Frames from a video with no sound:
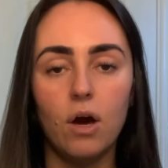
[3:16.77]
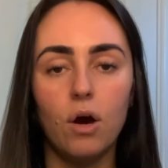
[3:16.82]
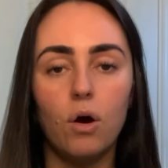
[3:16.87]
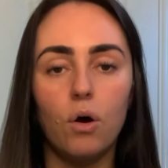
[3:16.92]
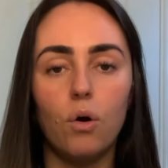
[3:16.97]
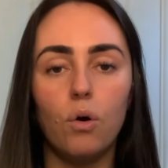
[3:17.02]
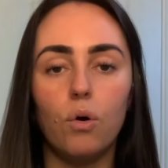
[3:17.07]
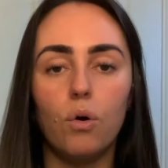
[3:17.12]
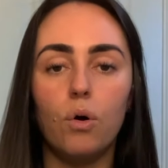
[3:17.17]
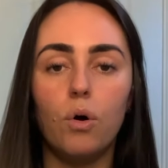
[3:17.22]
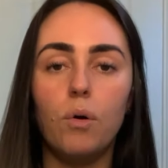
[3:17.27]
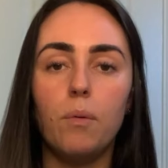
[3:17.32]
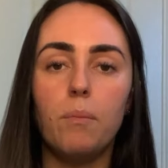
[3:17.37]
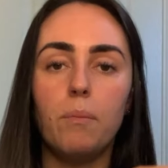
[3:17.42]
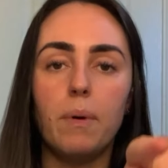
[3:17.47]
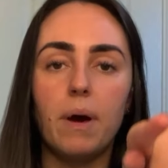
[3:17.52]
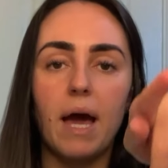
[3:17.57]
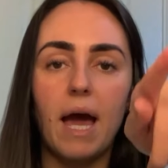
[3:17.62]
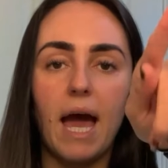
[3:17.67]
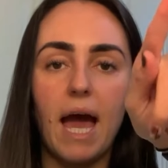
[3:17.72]
Up
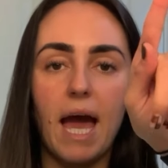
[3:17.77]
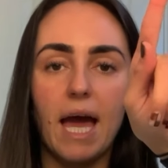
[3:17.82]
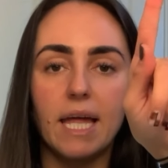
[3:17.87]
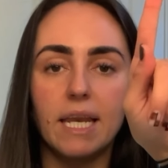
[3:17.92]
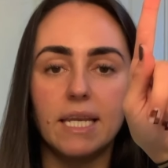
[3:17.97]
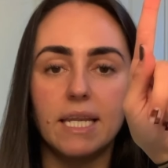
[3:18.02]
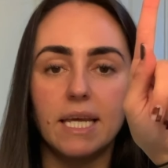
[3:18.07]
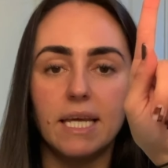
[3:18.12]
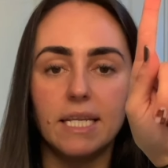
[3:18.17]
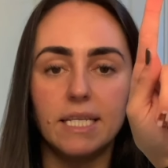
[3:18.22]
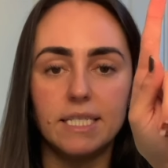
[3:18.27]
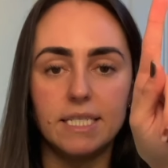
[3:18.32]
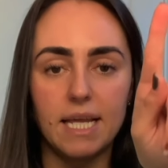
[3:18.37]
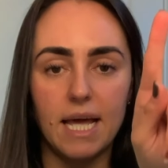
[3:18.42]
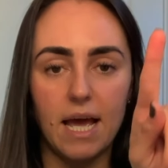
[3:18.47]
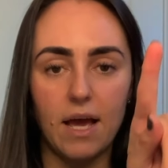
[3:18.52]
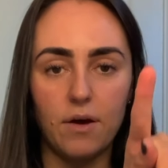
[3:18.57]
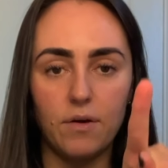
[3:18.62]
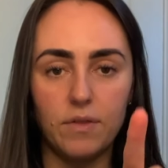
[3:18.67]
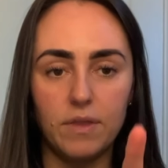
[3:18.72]
and
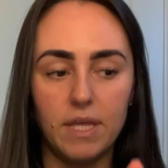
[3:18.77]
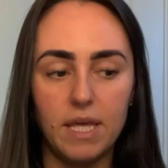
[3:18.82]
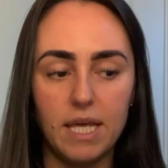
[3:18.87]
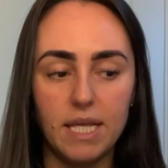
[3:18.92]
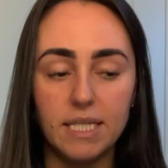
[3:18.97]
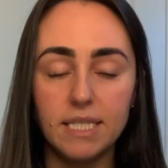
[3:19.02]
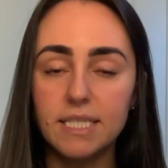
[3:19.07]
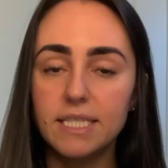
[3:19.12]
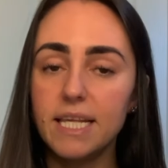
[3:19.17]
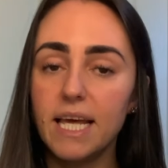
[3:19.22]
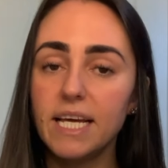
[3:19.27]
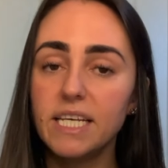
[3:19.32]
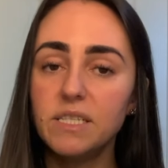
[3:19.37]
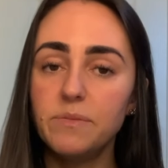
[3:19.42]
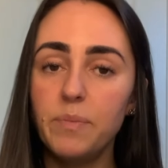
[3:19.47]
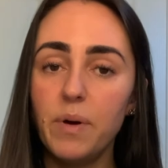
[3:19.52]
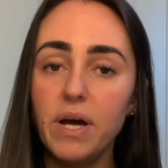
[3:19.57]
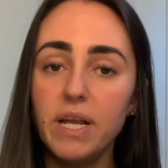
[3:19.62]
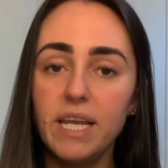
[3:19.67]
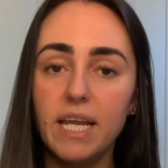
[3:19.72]
down the insect's
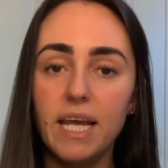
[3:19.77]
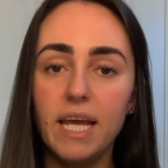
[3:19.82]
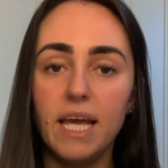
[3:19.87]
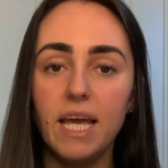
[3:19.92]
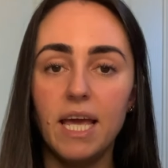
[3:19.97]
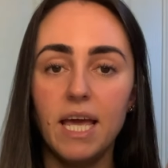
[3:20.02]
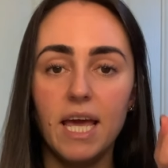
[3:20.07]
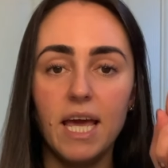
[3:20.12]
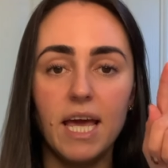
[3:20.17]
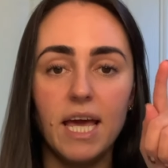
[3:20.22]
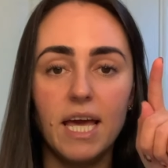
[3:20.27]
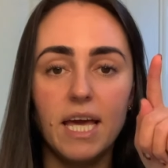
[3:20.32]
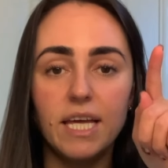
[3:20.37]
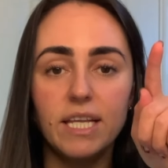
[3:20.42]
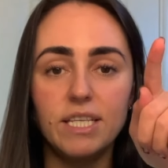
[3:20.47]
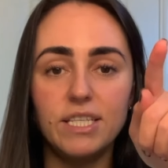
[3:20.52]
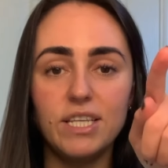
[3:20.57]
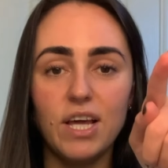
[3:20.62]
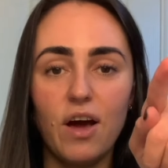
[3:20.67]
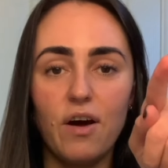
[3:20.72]
body, a
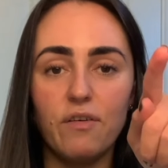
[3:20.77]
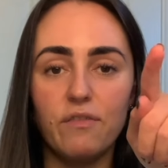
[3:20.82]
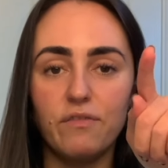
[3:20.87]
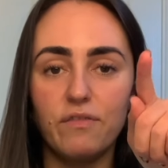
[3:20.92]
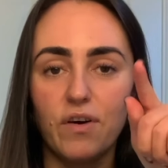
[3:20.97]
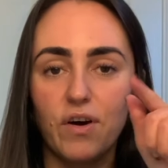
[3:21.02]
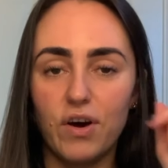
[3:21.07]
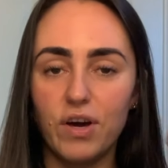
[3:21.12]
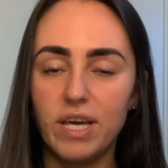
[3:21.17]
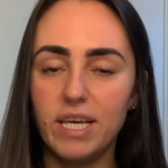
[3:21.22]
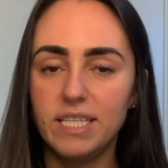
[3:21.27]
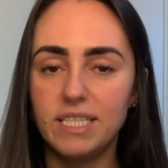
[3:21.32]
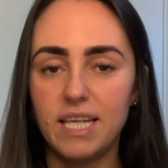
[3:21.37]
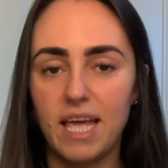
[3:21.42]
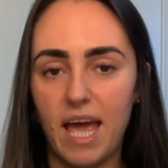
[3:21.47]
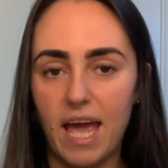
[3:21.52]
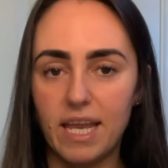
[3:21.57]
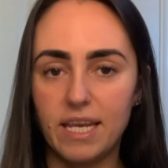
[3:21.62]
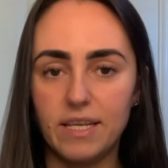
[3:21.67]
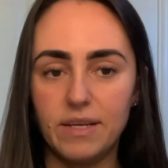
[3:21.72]
dot for his
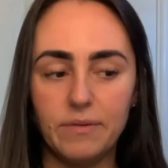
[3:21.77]
head.